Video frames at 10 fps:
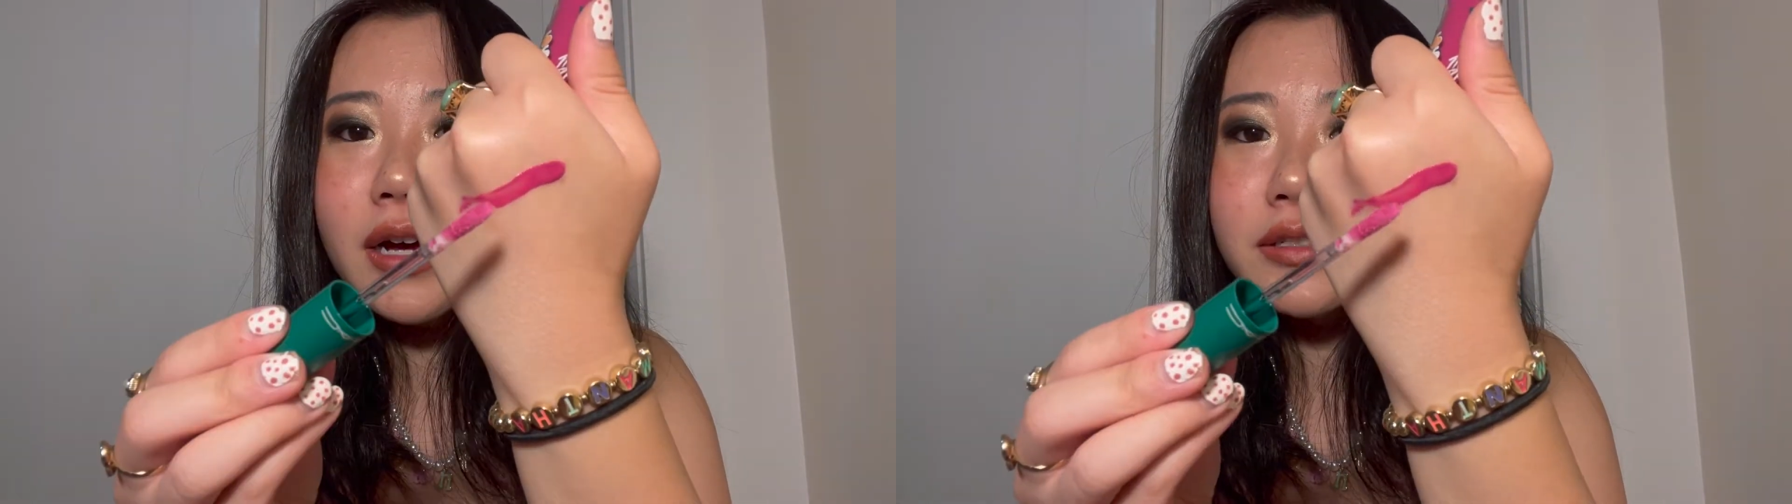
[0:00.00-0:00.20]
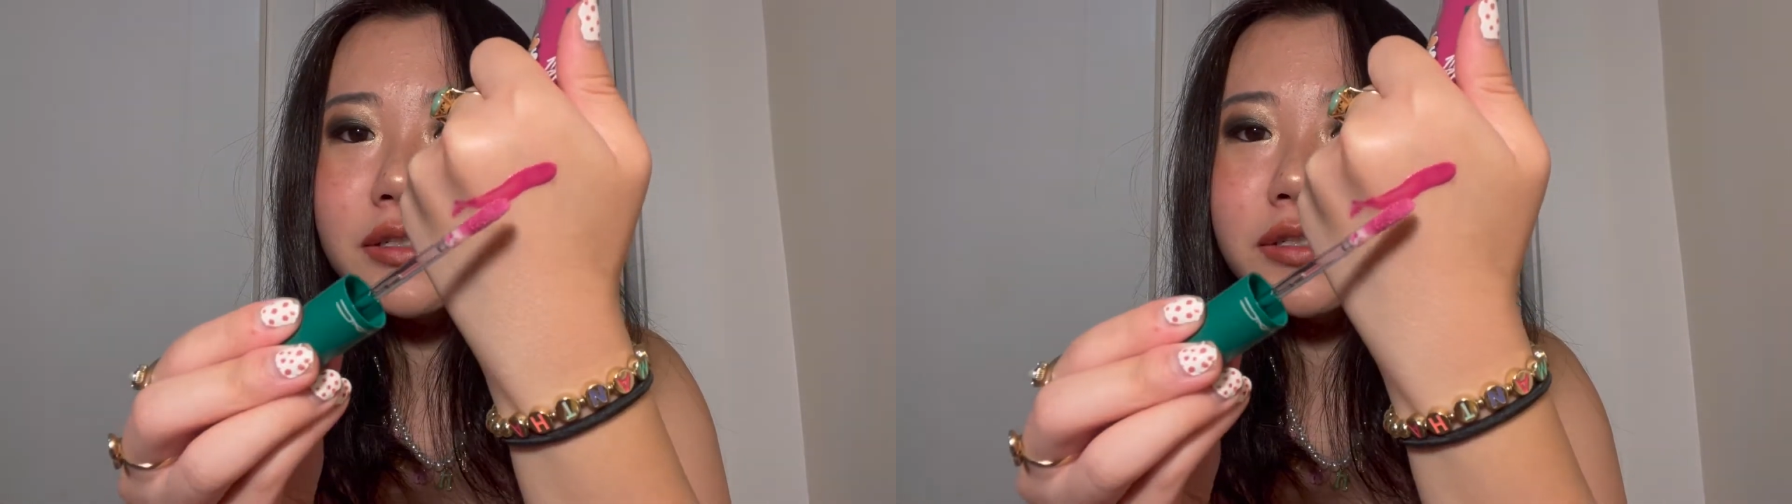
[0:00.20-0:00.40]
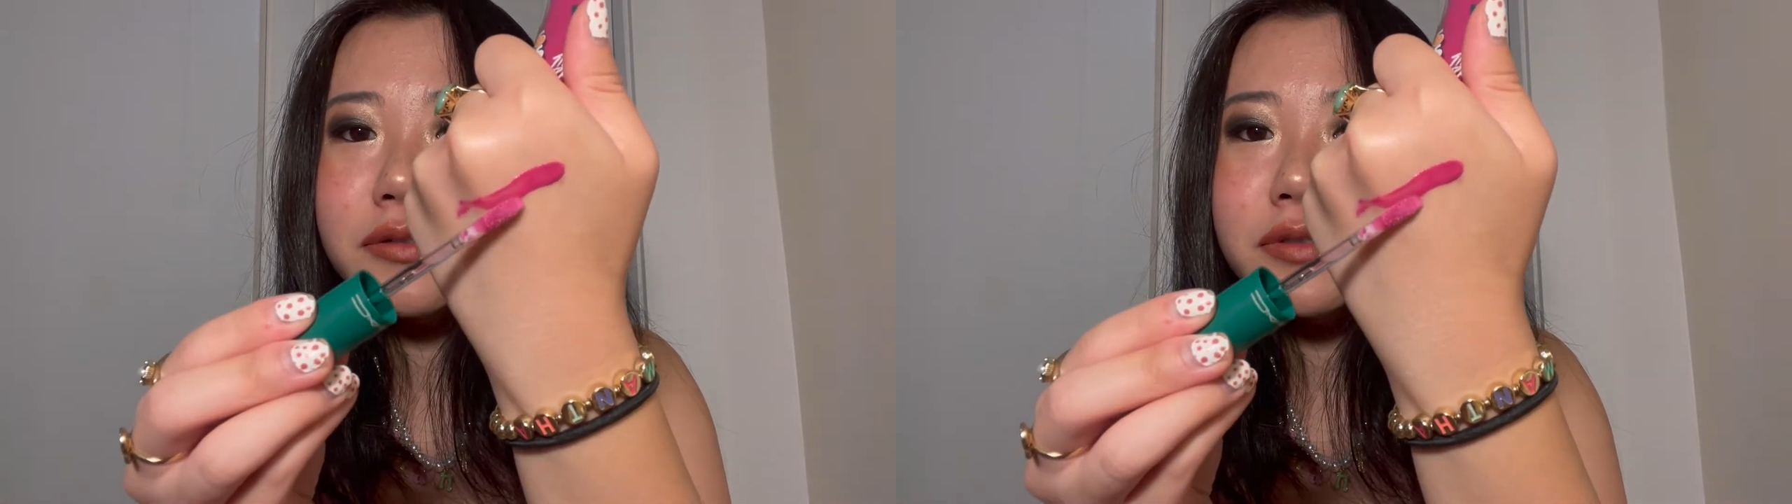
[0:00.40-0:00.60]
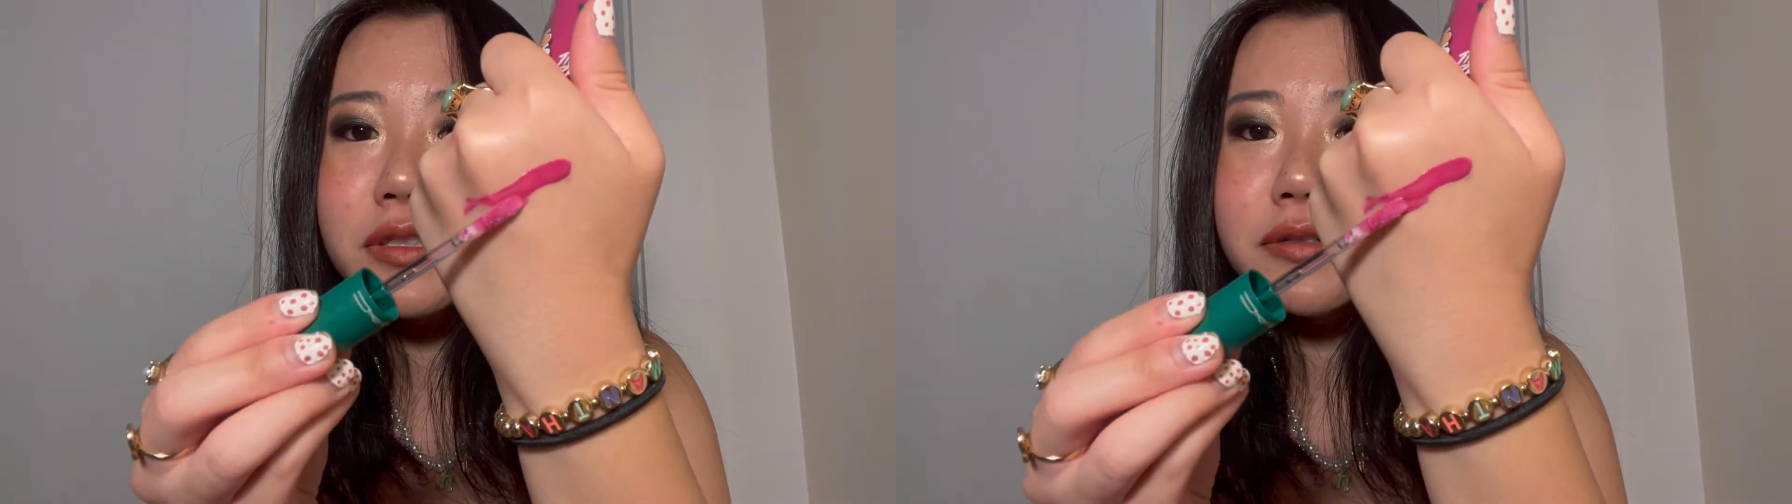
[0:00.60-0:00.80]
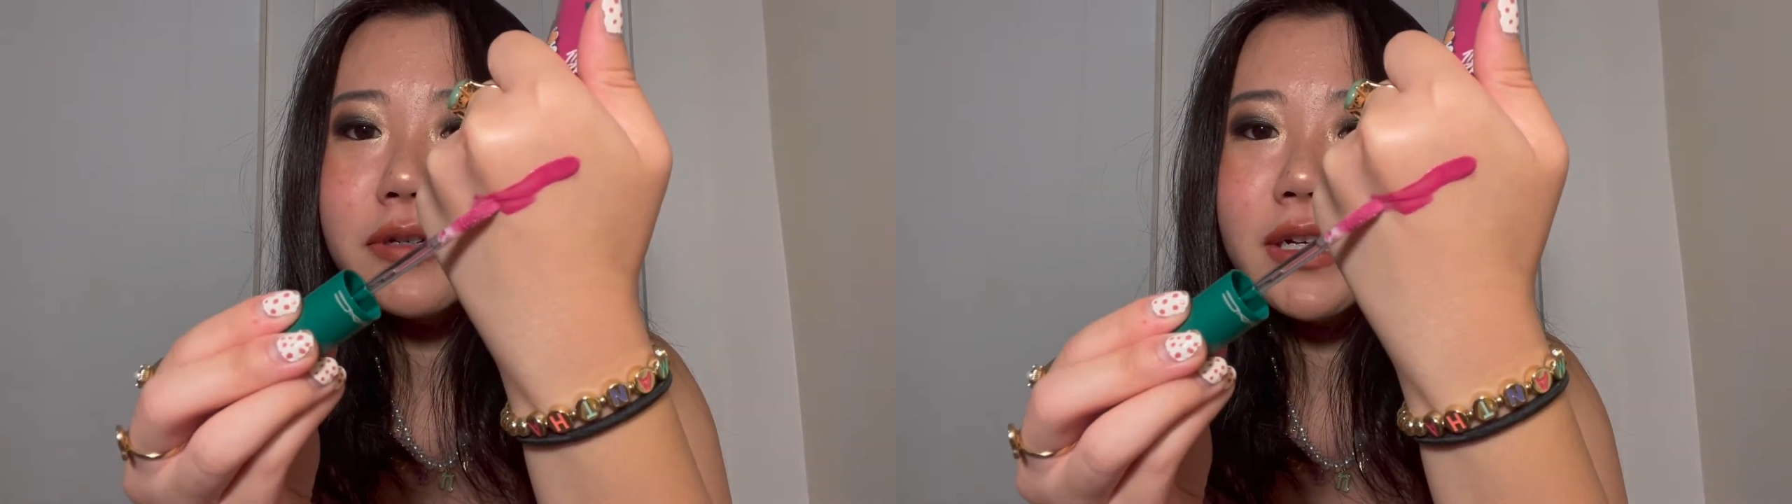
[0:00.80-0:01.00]
undertones
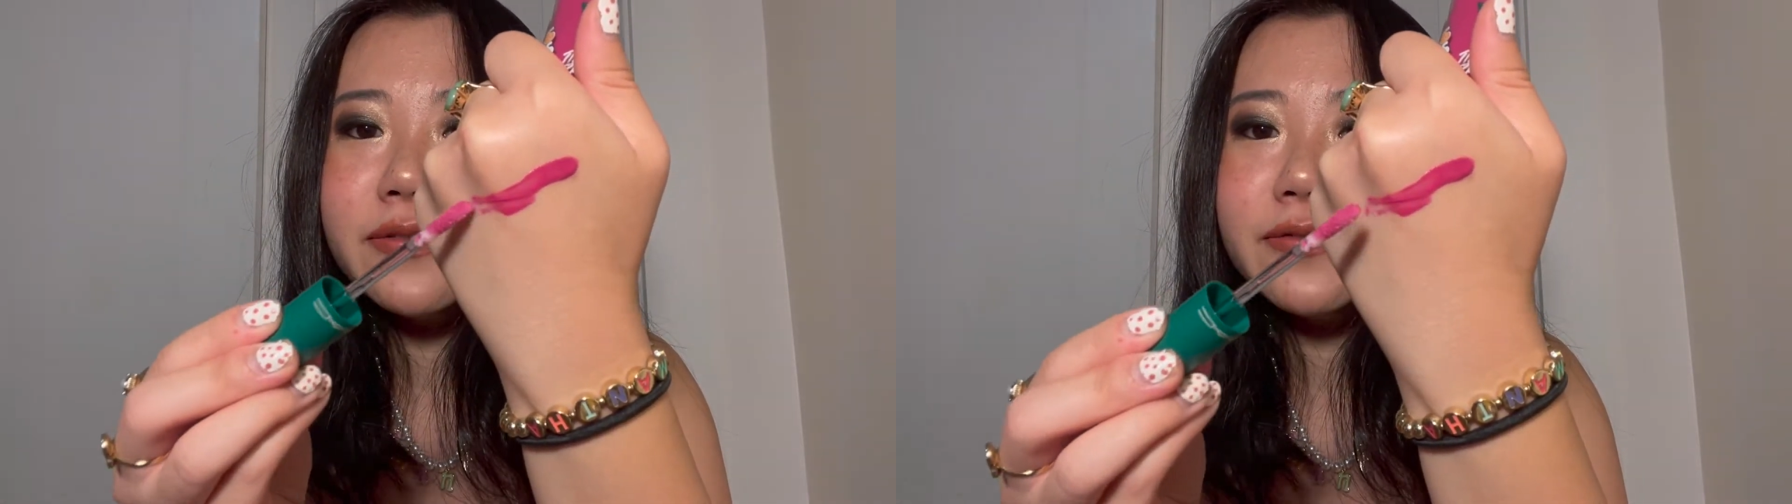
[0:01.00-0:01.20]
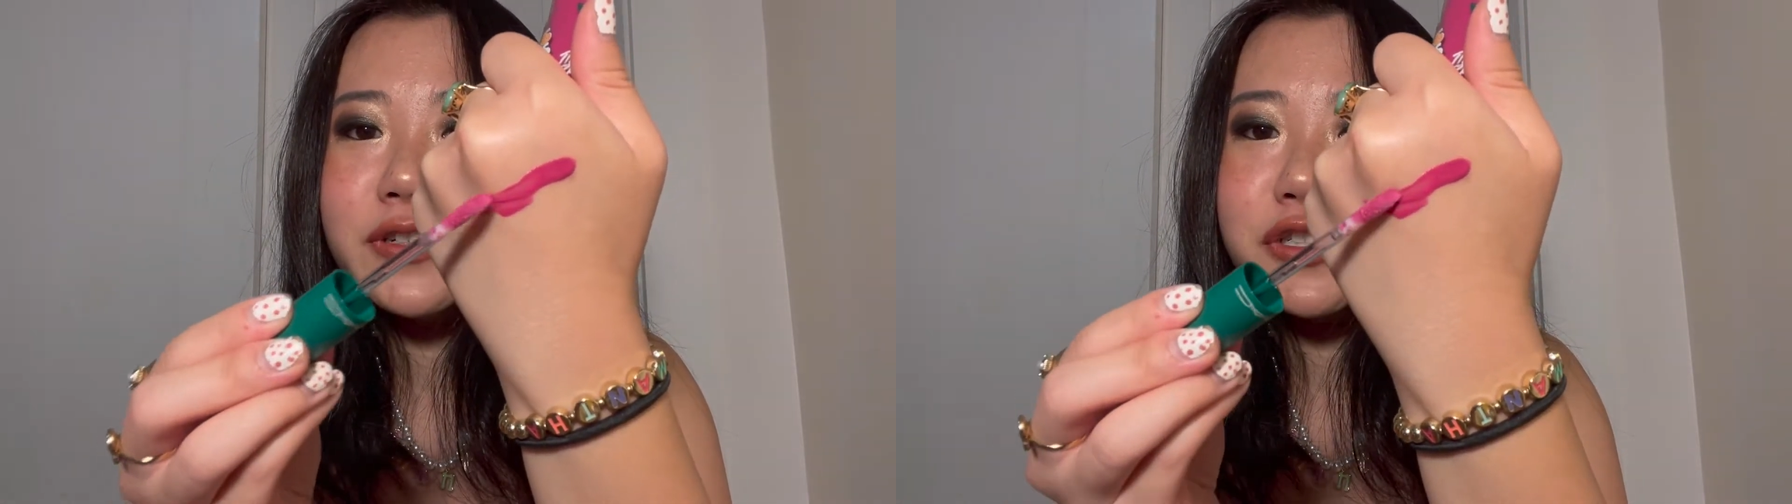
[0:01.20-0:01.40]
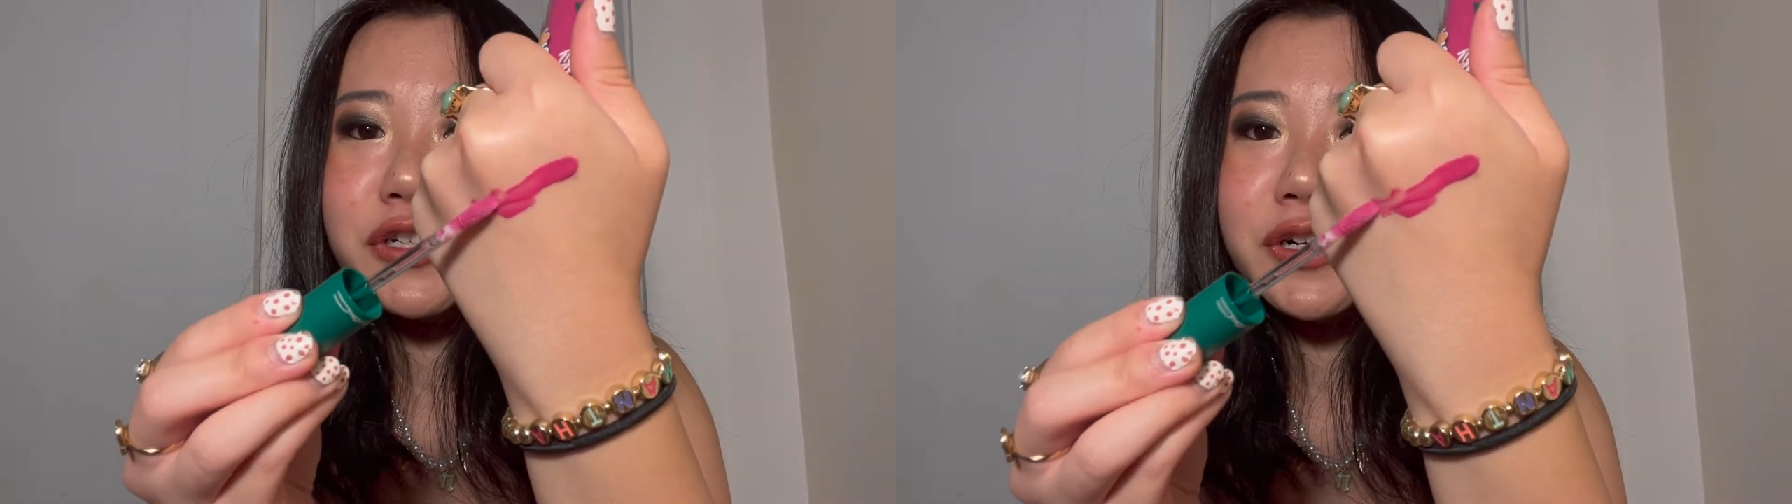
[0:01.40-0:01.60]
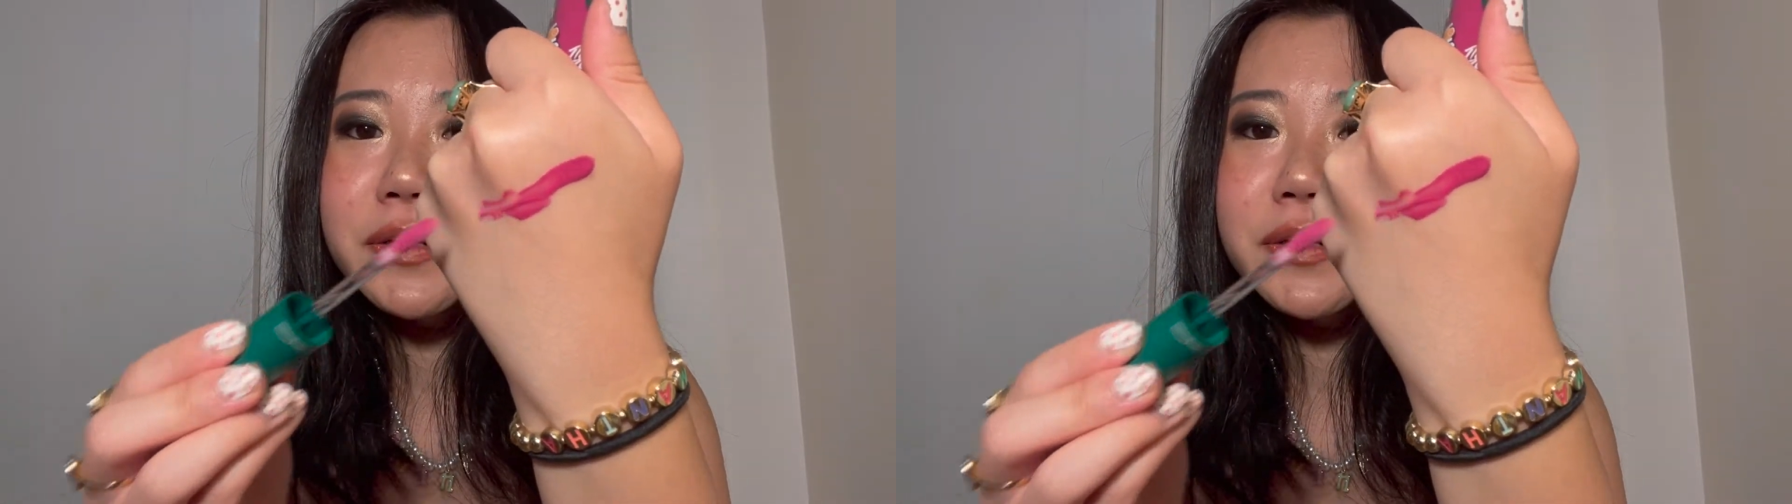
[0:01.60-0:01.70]
to it, for sure